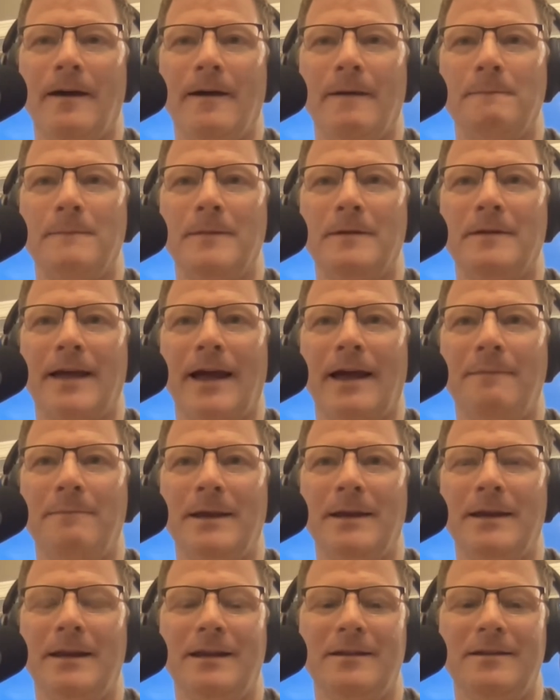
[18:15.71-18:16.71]

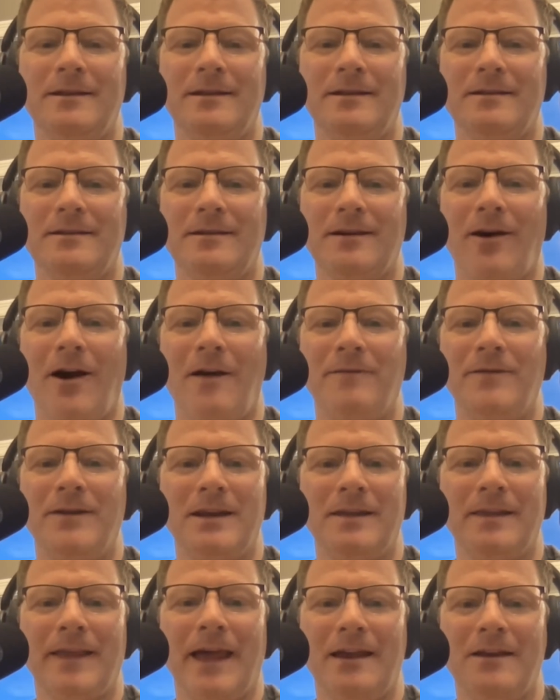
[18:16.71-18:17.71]
diabetes is often
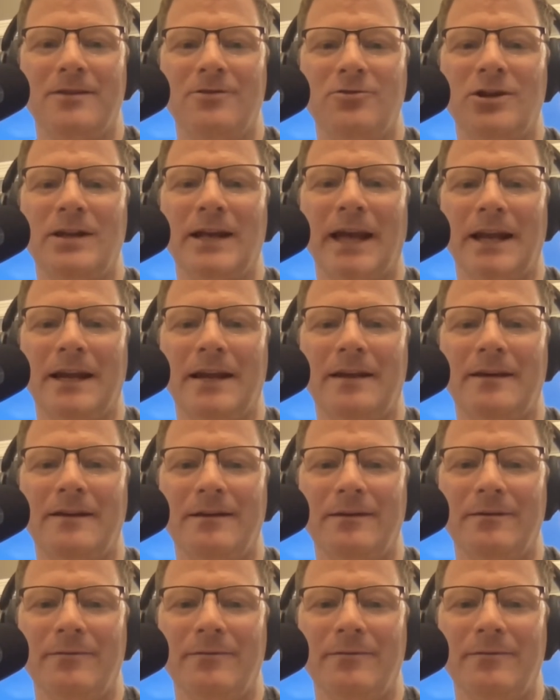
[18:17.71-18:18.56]
in that genetic